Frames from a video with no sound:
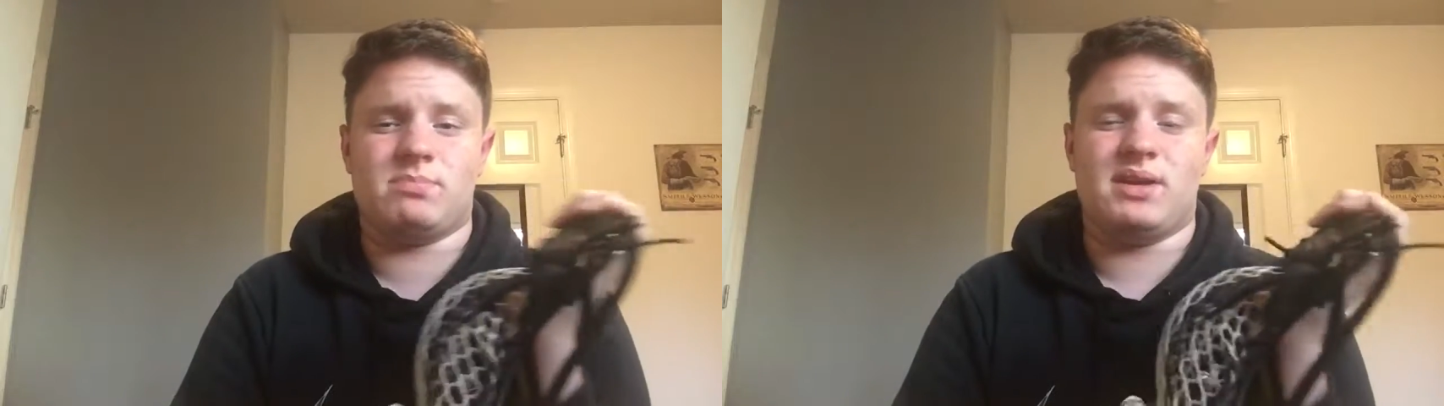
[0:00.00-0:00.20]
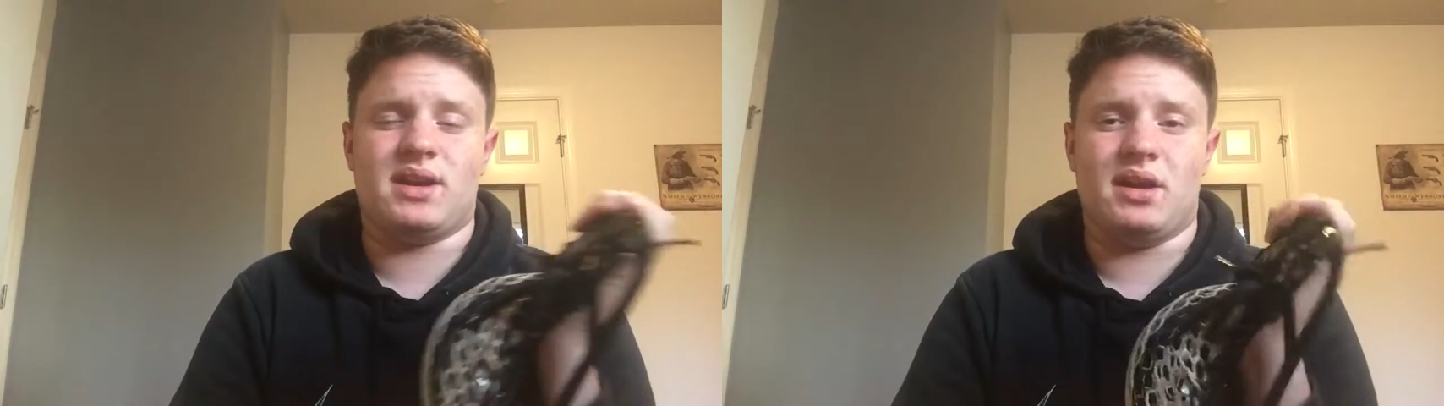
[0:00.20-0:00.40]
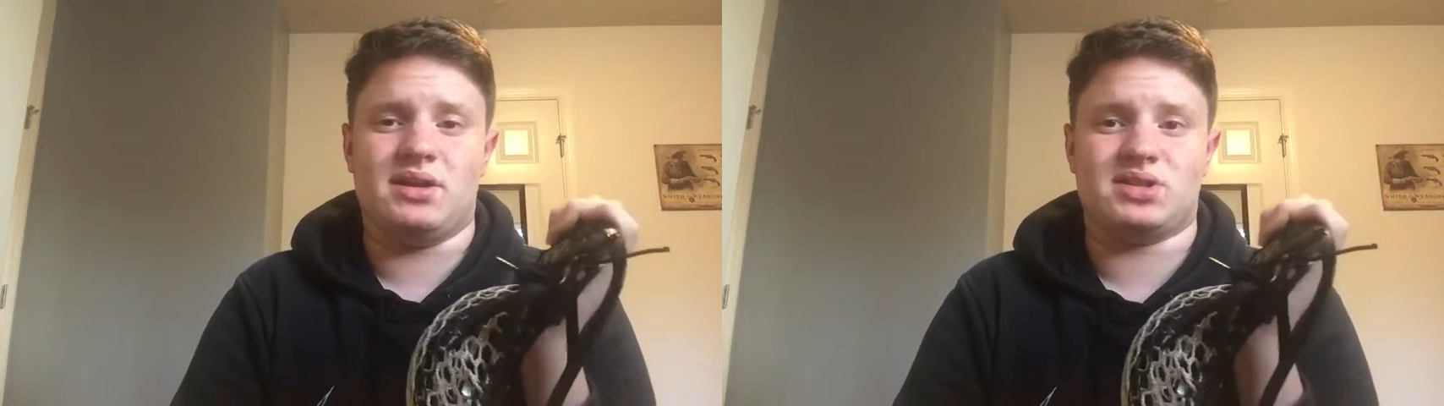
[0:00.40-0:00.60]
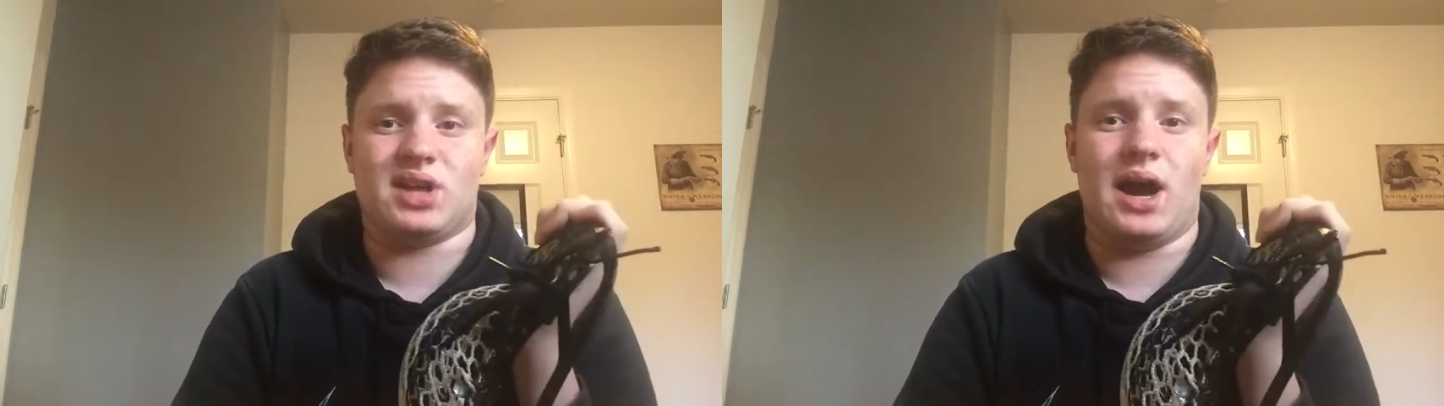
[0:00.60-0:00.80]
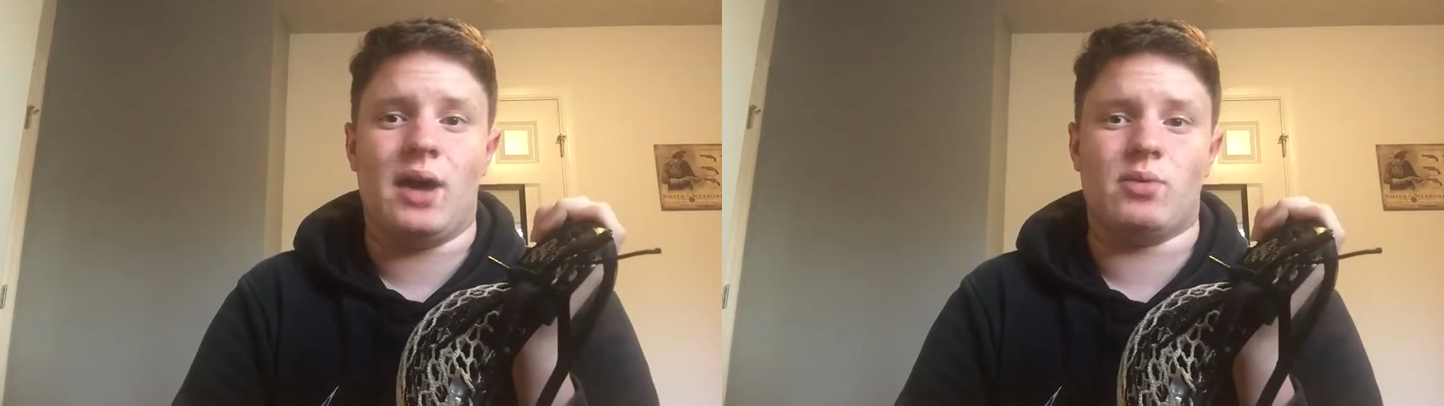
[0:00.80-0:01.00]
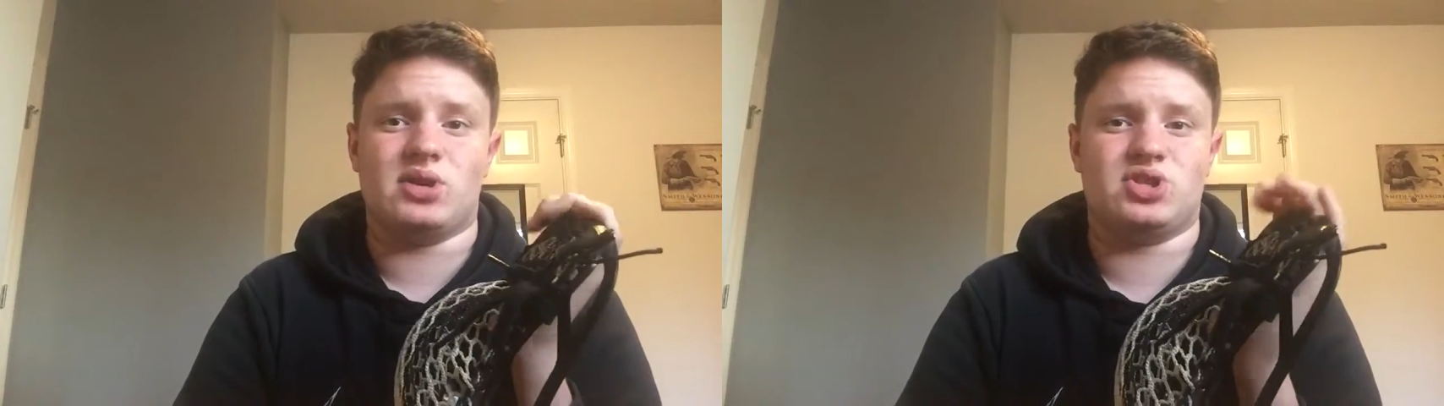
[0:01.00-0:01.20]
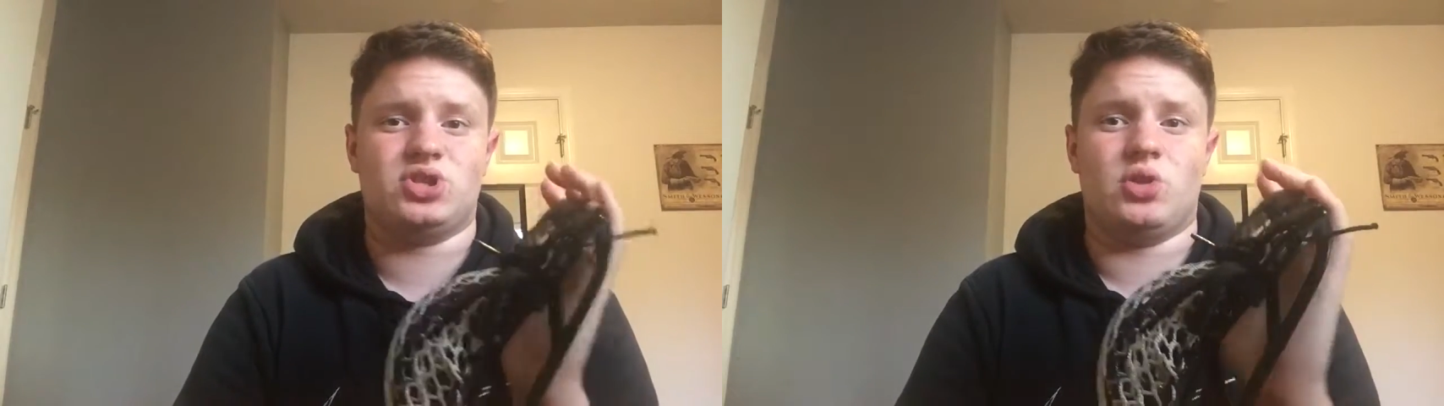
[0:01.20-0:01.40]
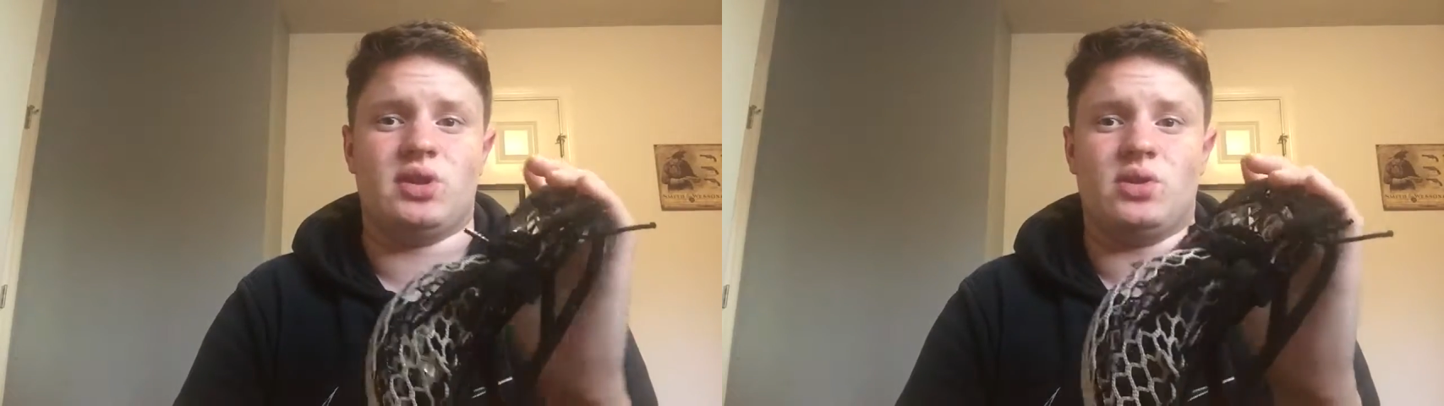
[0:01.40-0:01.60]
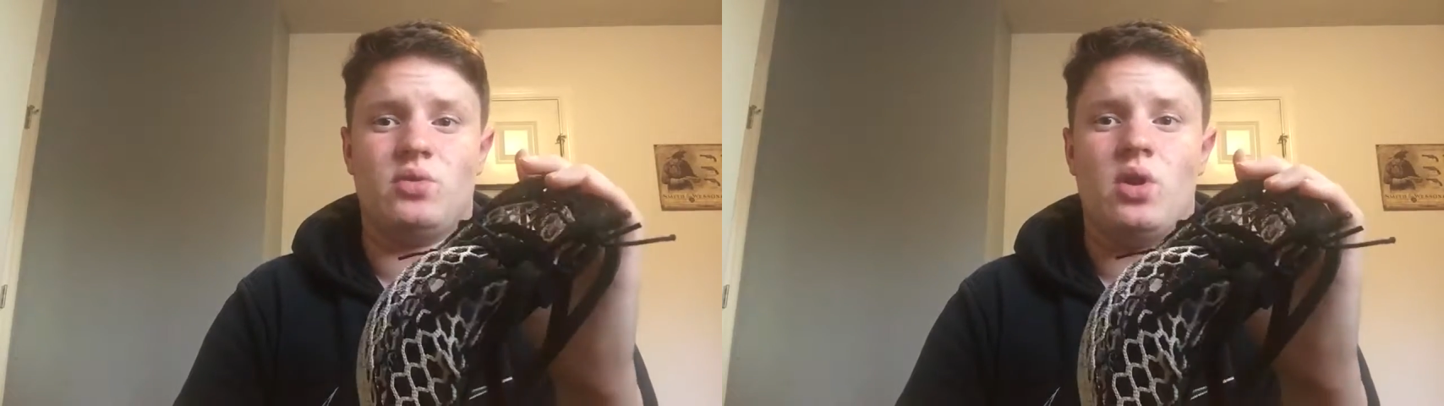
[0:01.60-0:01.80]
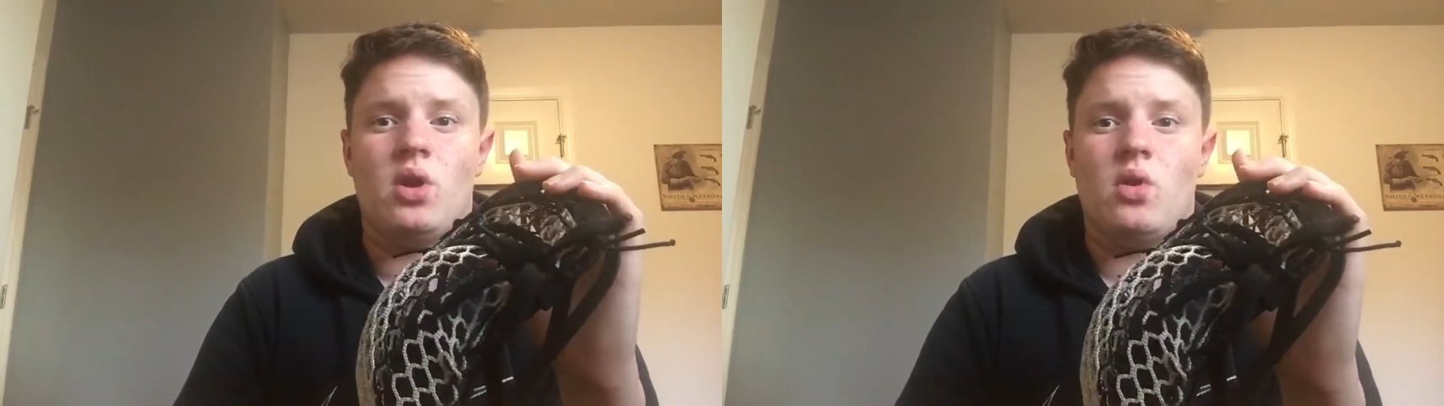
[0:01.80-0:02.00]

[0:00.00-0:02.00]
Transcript: because I was shooting